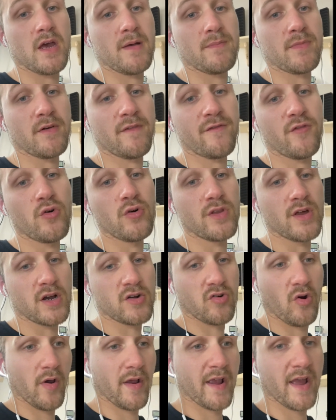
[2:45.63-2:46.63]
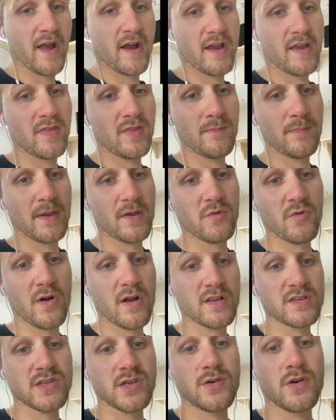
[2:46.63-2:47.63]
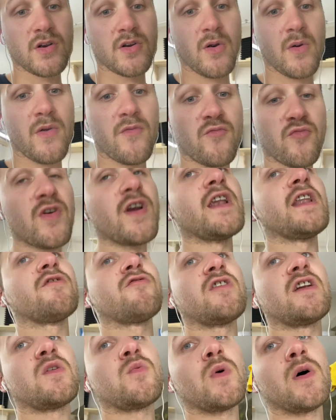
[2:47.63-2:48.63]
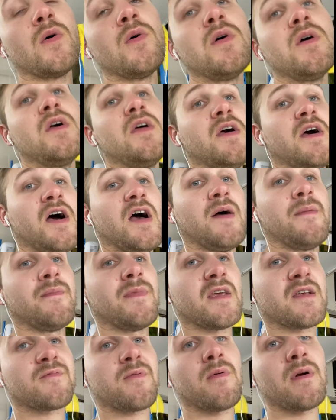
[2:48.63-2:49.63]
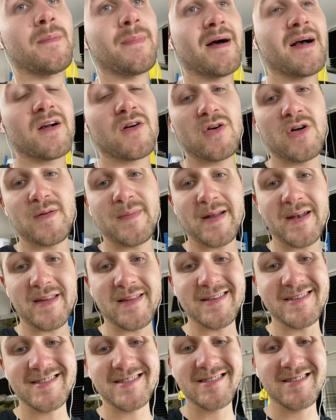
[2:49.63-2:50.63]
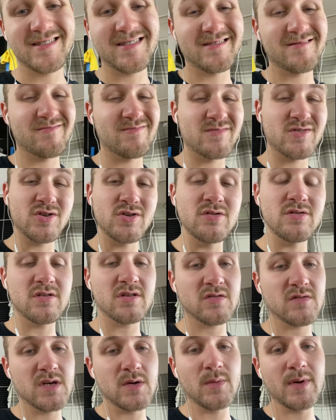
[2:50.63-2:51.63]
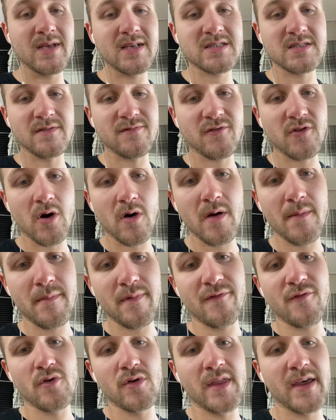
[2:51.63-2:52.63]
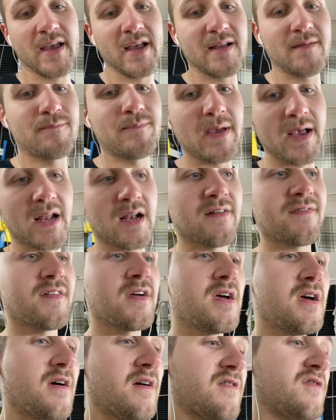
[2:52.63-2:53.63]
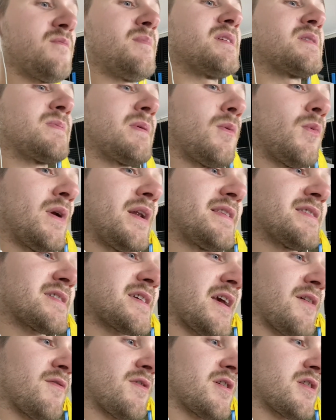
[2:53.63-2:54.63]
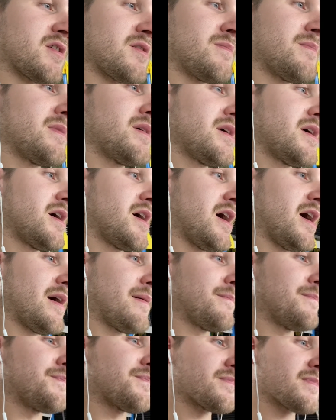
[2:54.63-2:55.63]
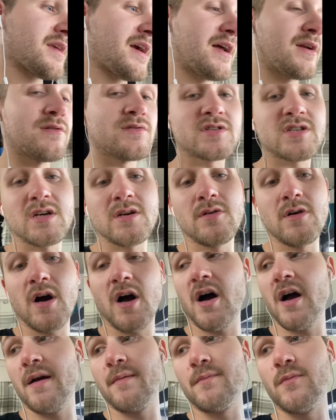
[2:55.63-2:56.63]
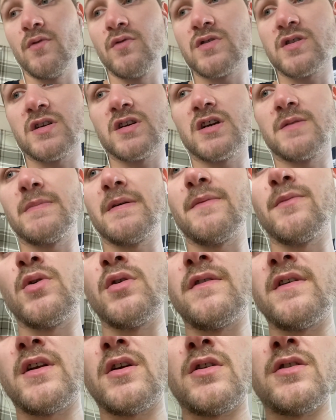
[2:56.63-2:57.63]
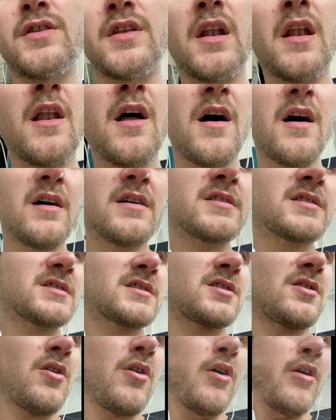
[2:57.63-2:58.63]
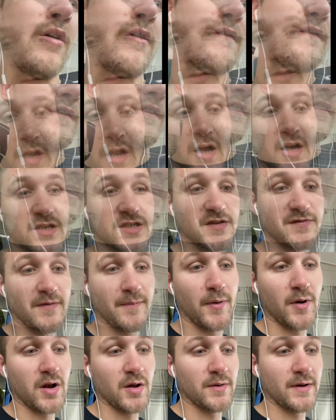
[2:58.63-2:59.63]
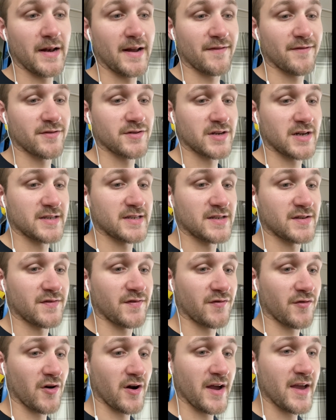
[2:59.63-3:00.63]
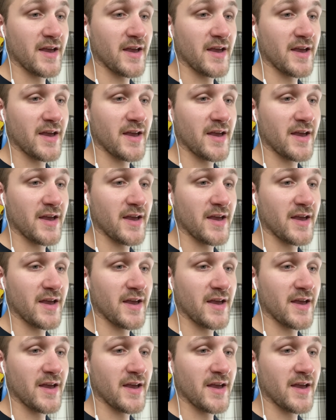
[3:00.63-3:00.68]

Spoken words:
The 4 that are growing out in the big grow out tote are growing really, really well. There's probably got about another 2 to 3 weeks of growing before they get big enough for me to be willing to get rid of them. And also, I'm also going to be moving on the last of Apollo and Aphrodite's fry.